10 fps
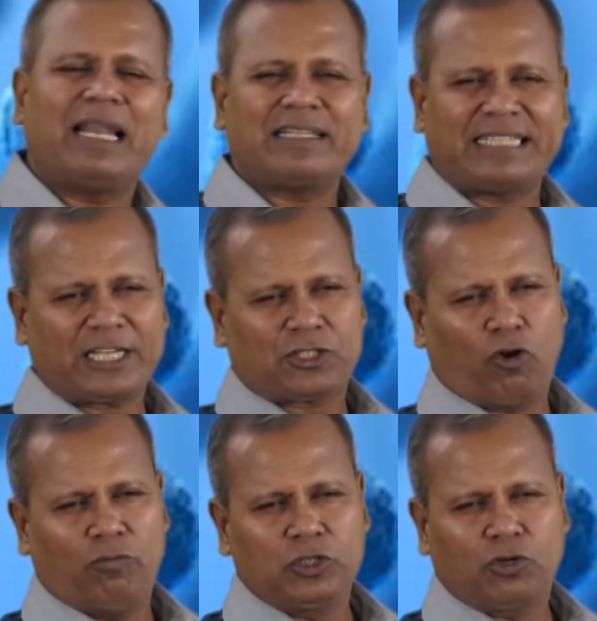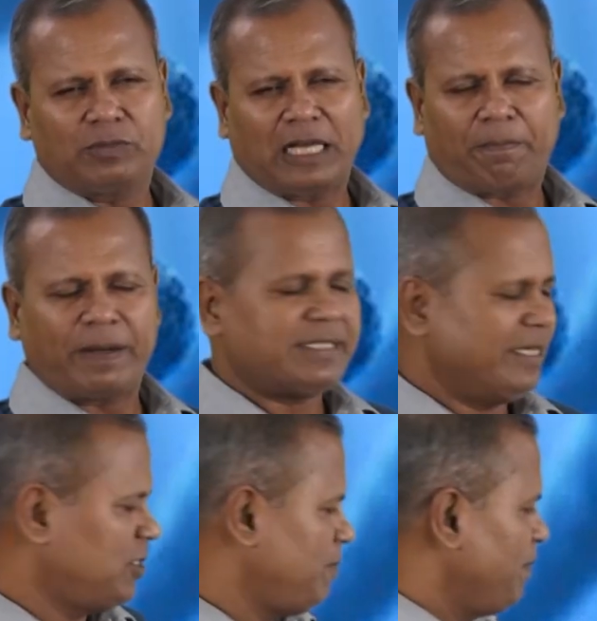sex chromosomes are
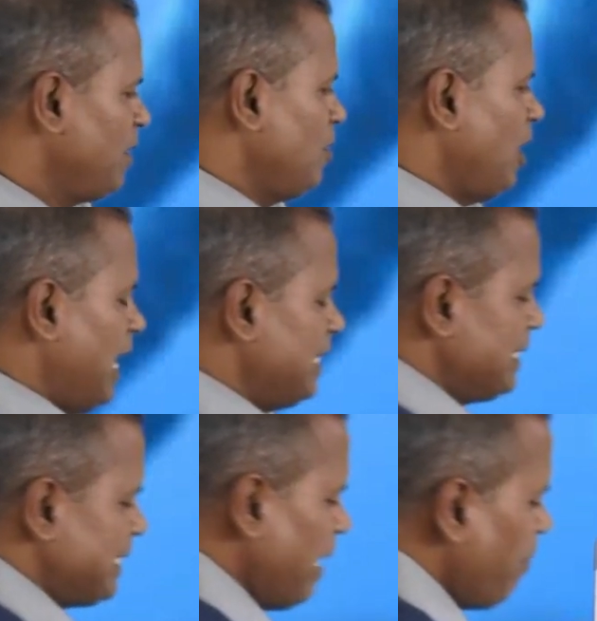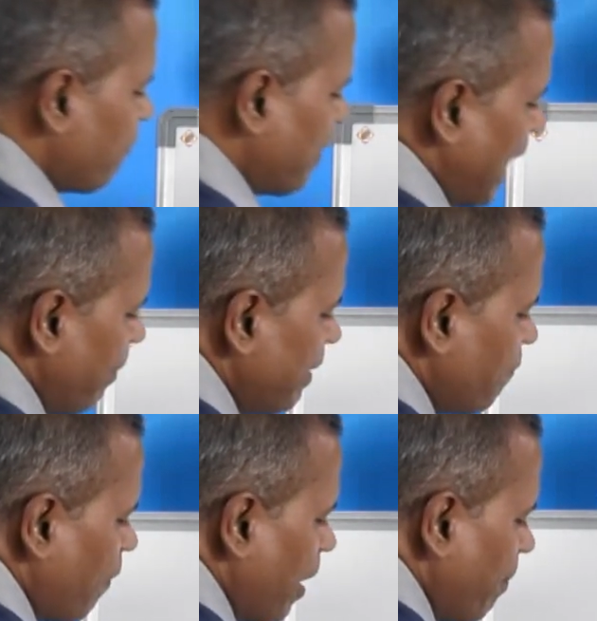present. At the time of gamete
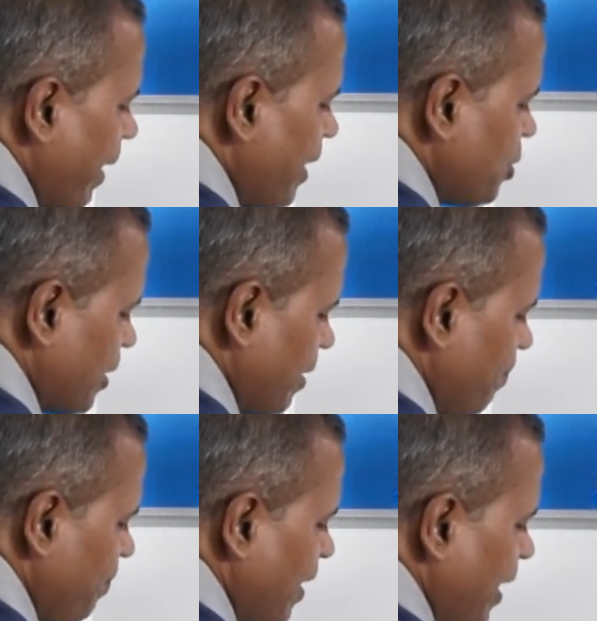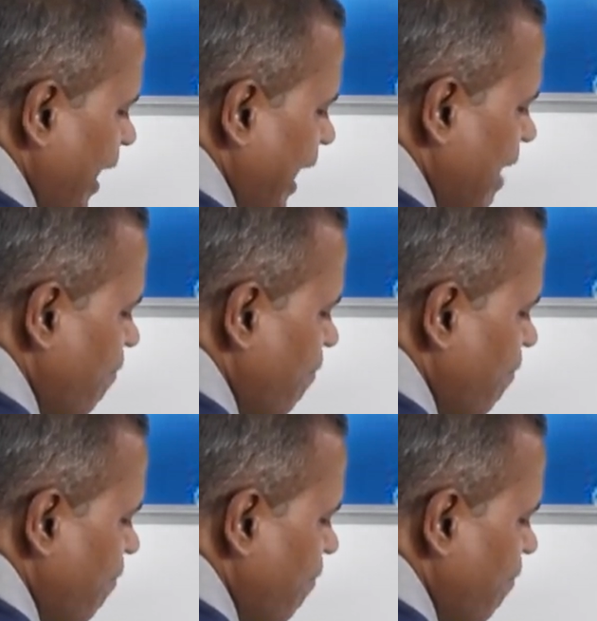formation, in